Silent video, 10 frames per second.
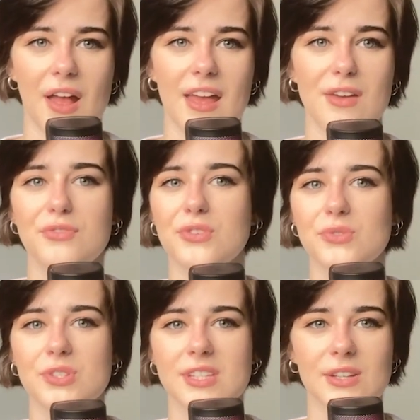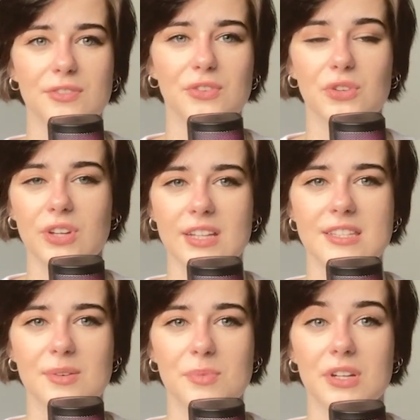If you look at
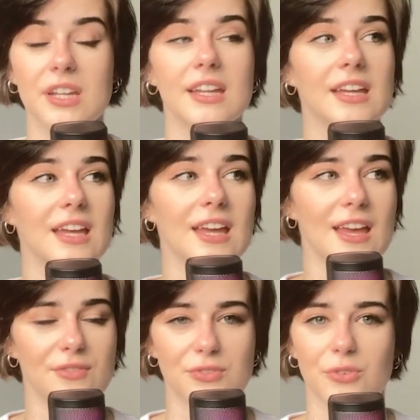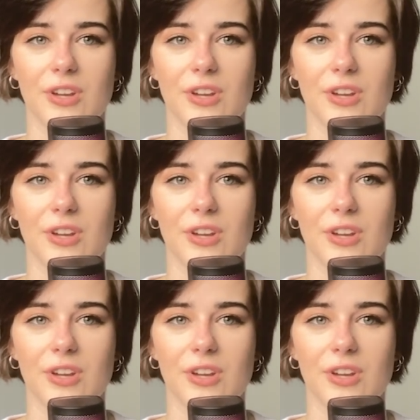someone, if you're